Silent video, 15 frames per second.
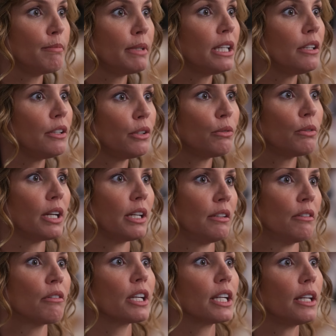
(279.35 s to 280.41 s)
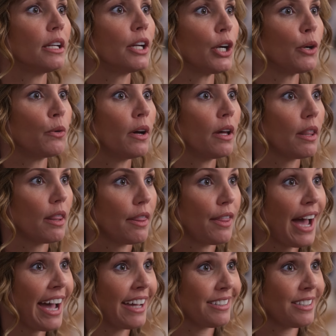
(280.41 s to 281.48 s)
me, you, and your ego.
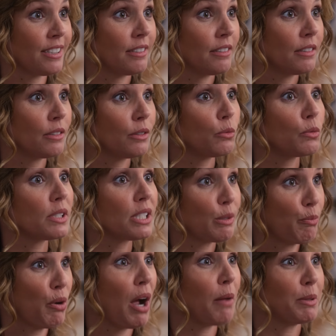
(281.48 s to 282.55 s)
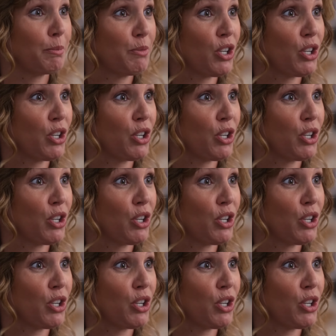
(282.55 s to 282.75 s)
That was the problem,